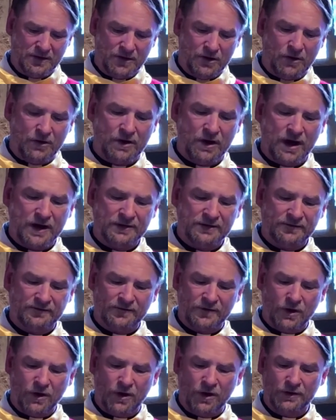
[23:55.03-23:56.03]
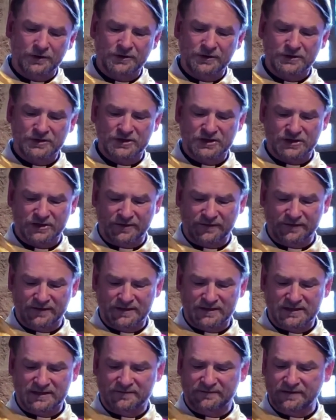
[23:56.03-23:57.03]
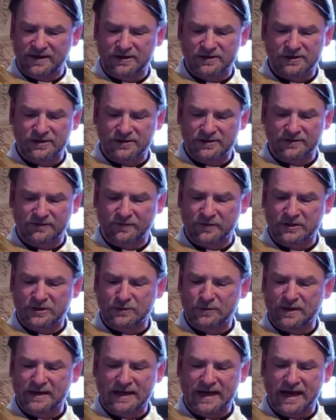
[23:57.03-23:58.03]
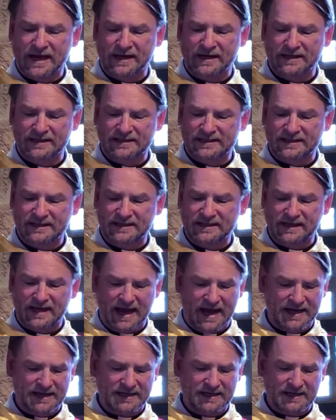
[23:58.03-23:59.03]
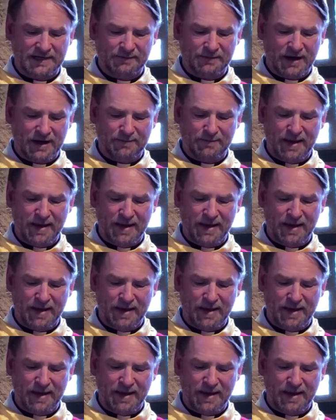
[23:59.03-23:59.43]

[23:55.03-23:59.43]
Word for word: O God, you have called your servants to ventures of which we cannot see the ending by